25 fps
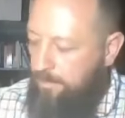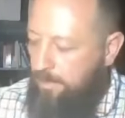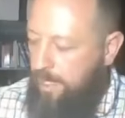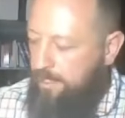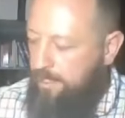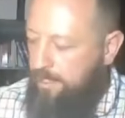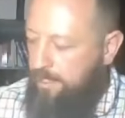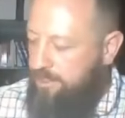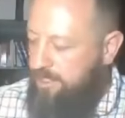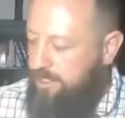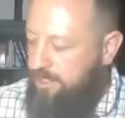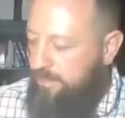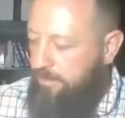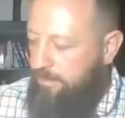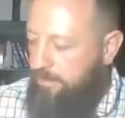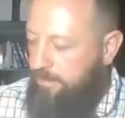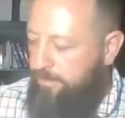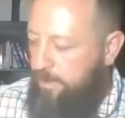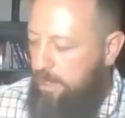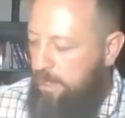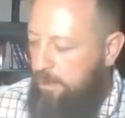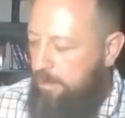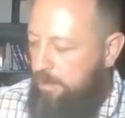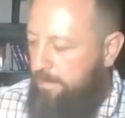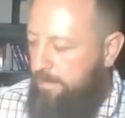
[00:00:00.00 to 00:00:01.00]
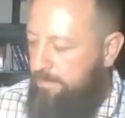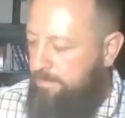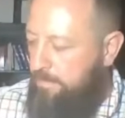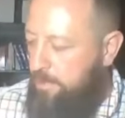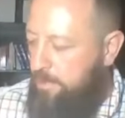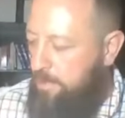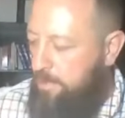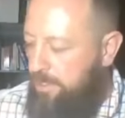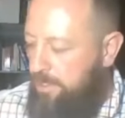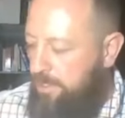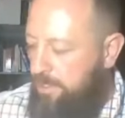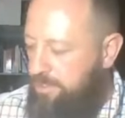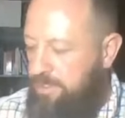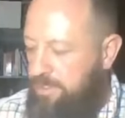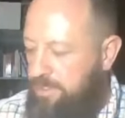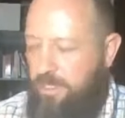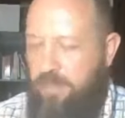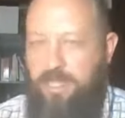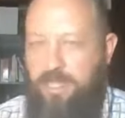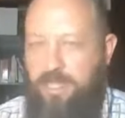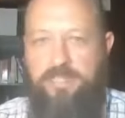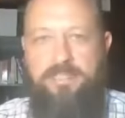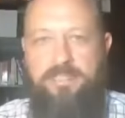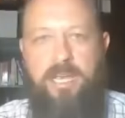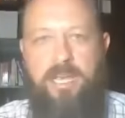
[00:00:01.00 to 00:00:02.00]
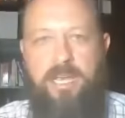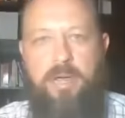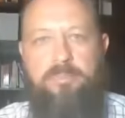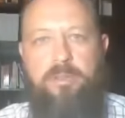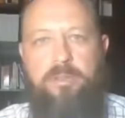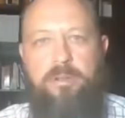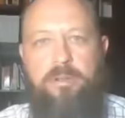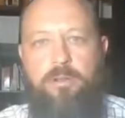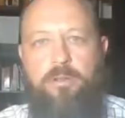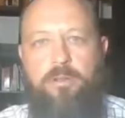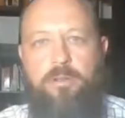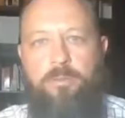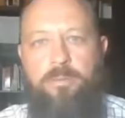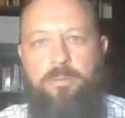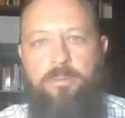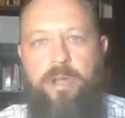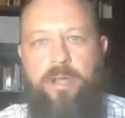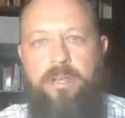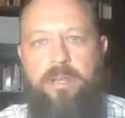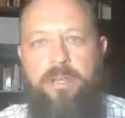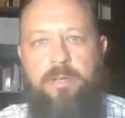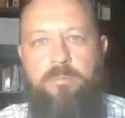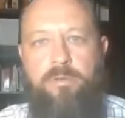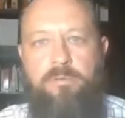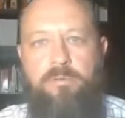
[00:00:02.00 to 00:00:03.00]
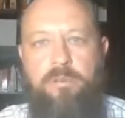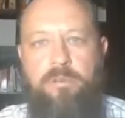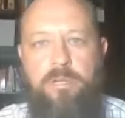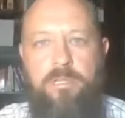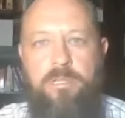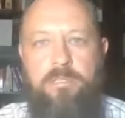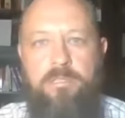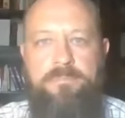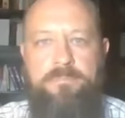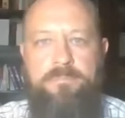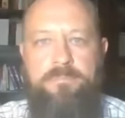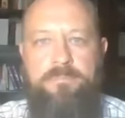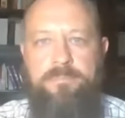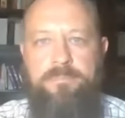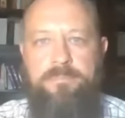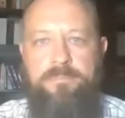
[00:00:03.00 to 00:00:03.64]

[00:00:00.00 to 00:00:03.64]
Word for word: Ryan, did you have a follow-up question on that topic, or are you ready to move on?